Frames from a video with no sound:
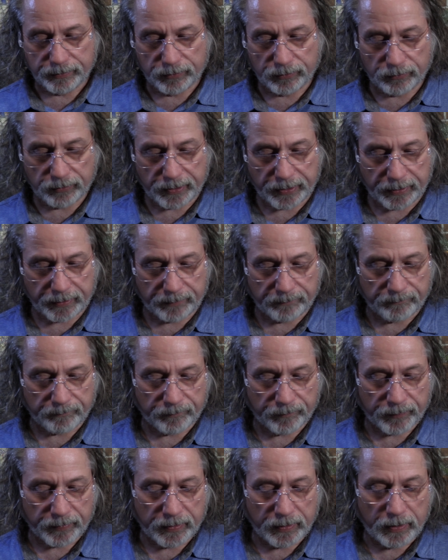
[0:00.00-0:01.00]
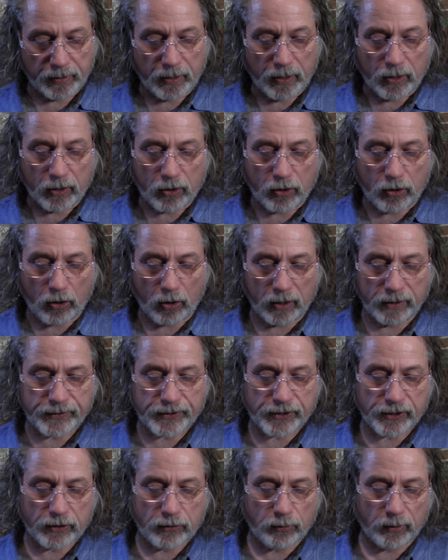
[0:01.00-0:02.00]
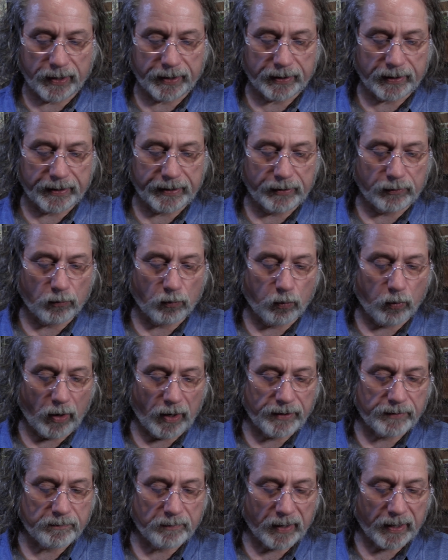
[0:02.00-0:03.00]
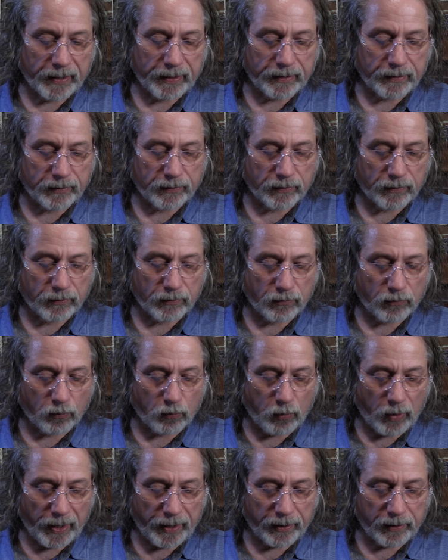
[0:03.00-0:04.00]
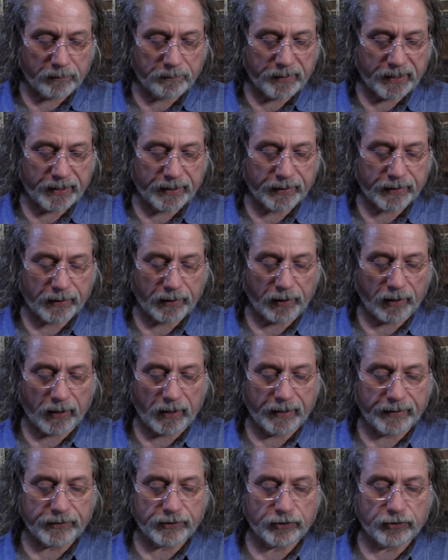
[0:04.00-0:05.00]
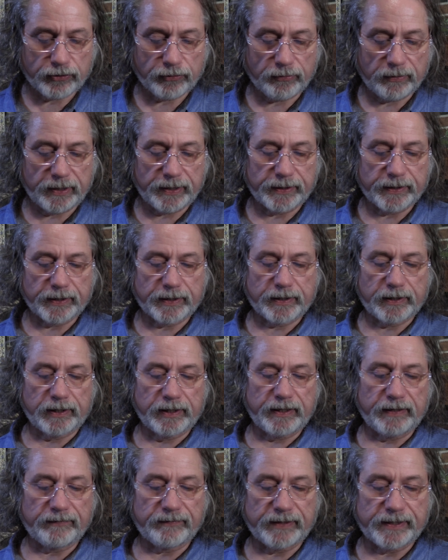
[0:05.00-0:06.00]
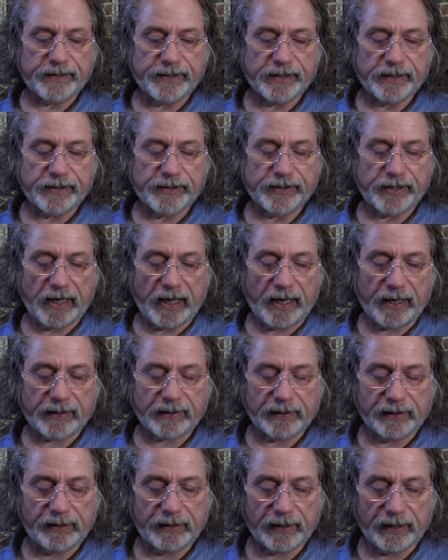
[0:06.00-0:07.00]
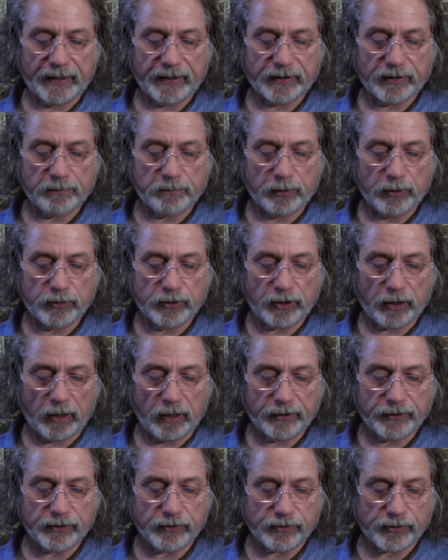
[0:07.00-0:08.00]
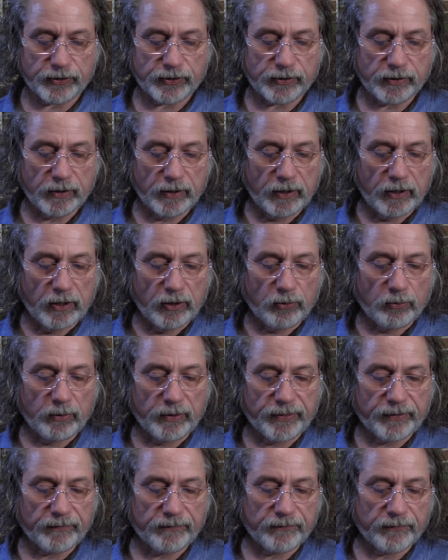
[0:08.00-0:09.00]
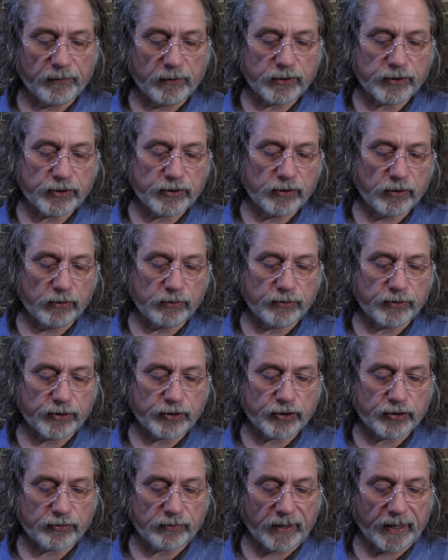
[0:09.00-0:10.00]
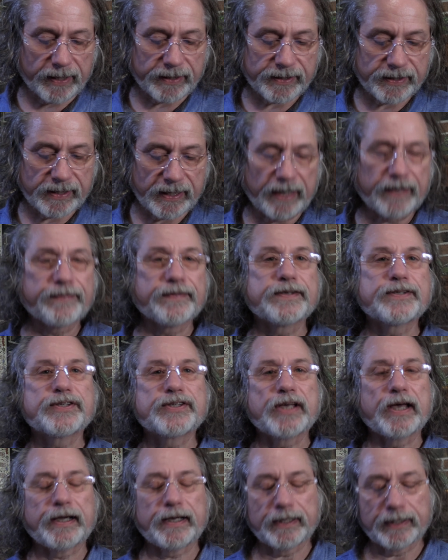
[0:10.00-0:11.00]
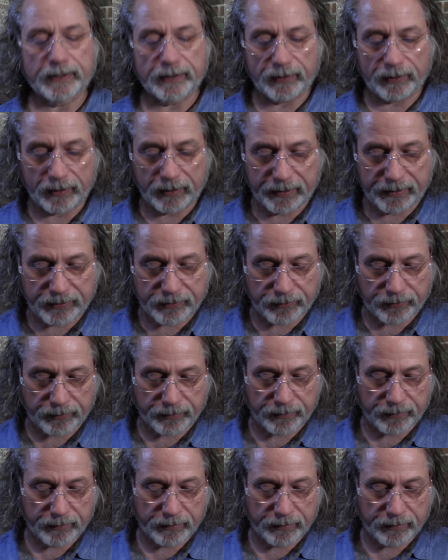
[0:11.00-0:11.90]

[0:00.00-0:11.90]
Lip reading: Okay. Consequently, one might well be inclined to treat the Clivis exactly like the podatus, with the first note stressed and the second lighter.